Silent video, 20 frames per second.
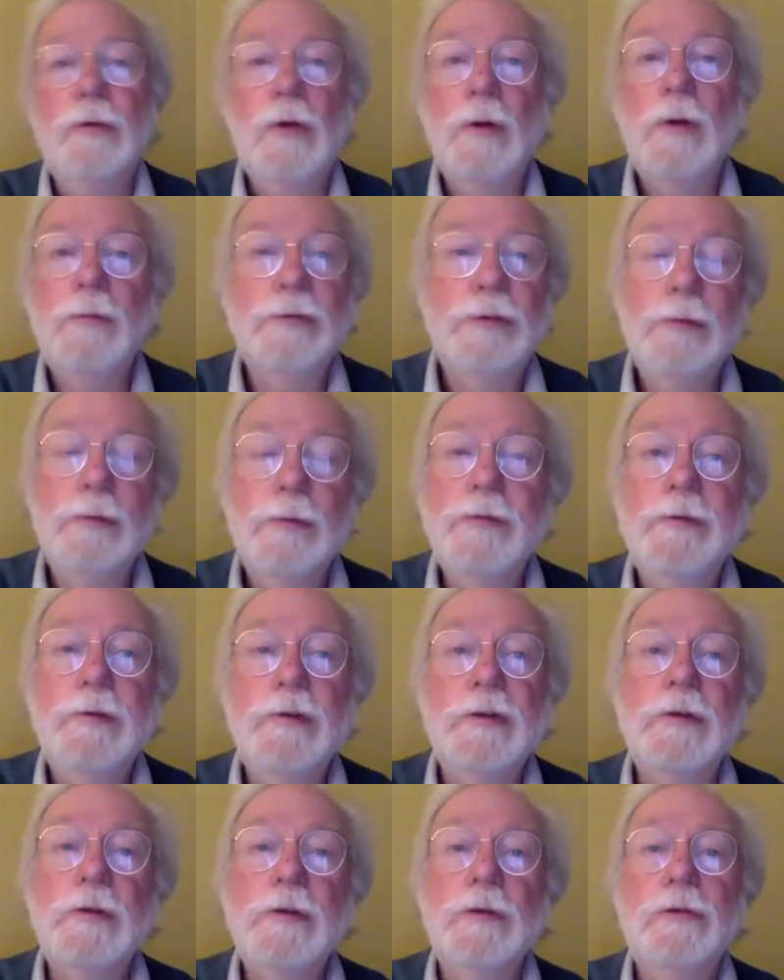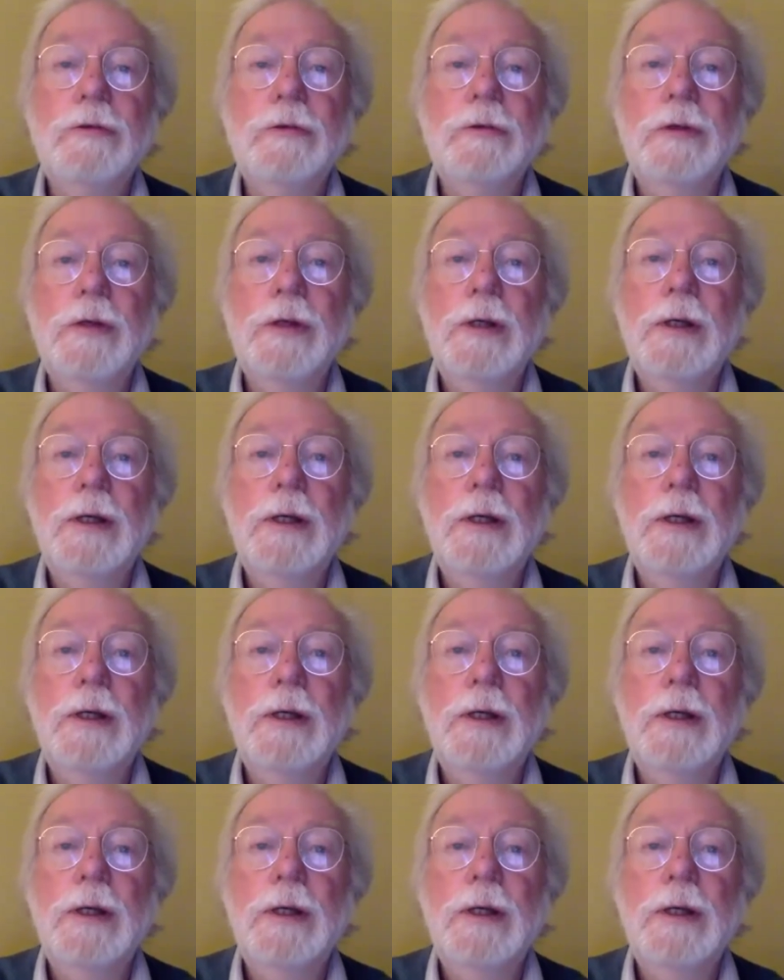conference visits.